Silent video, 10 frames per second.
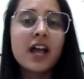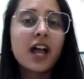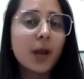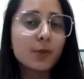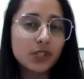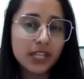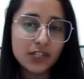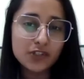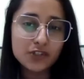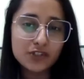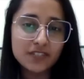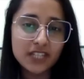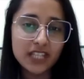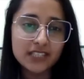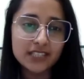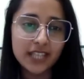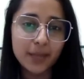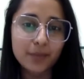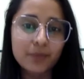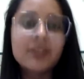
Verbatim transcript: Communications of the ACM,